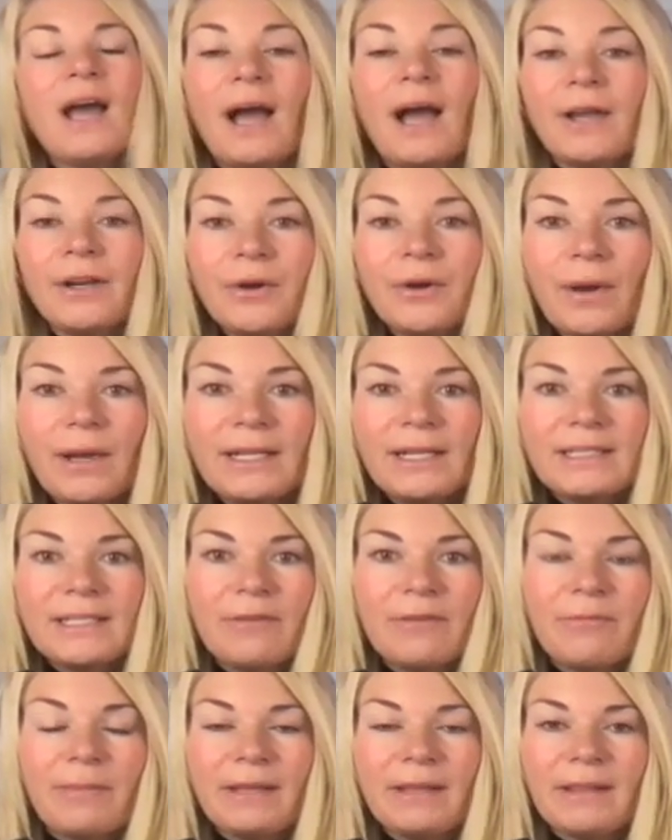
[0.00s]
I know any
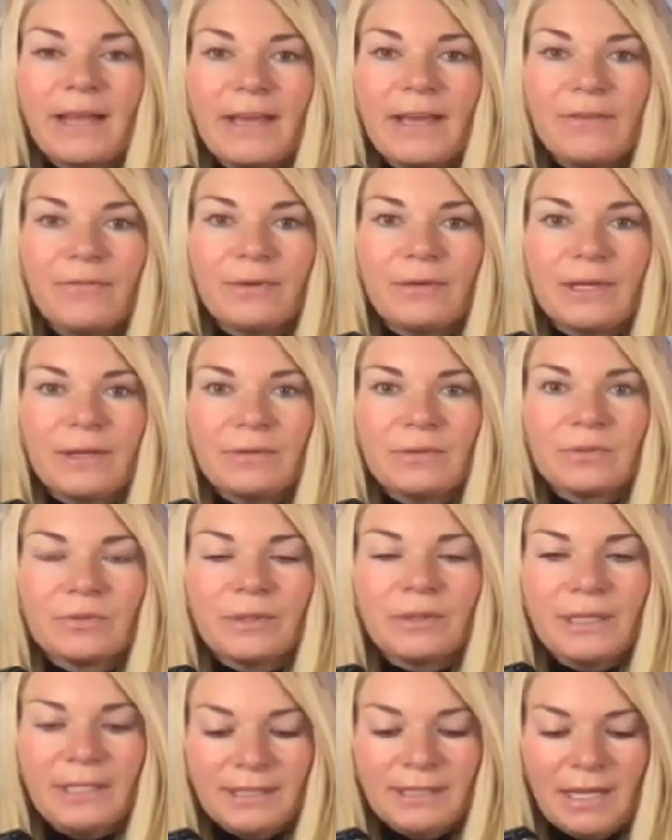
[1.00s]
time in my life when it was
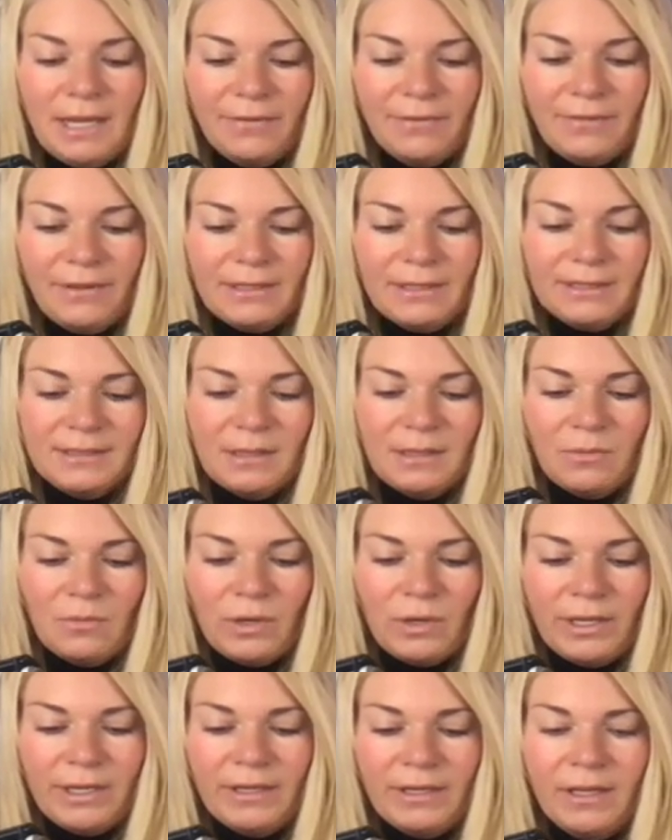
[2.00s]
really tough and
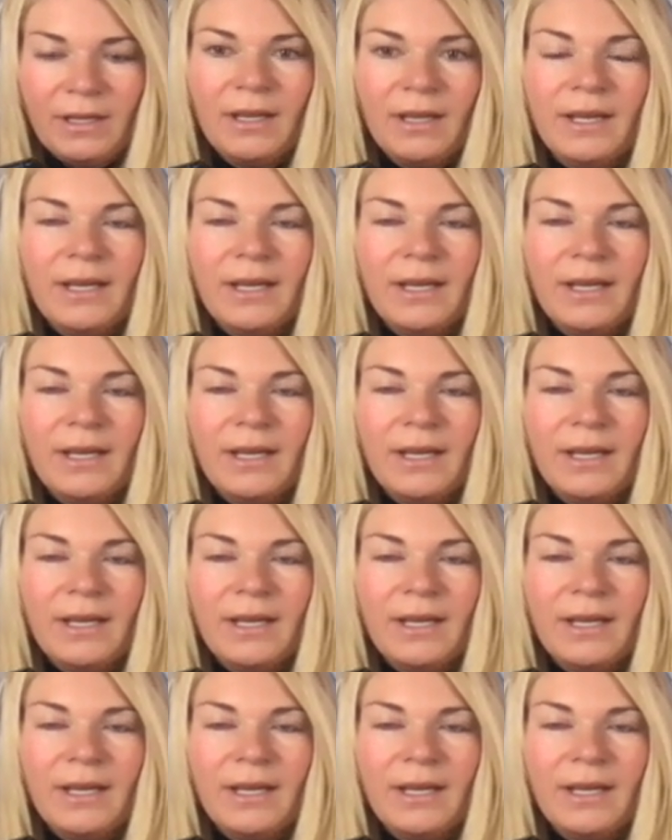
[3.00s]
someone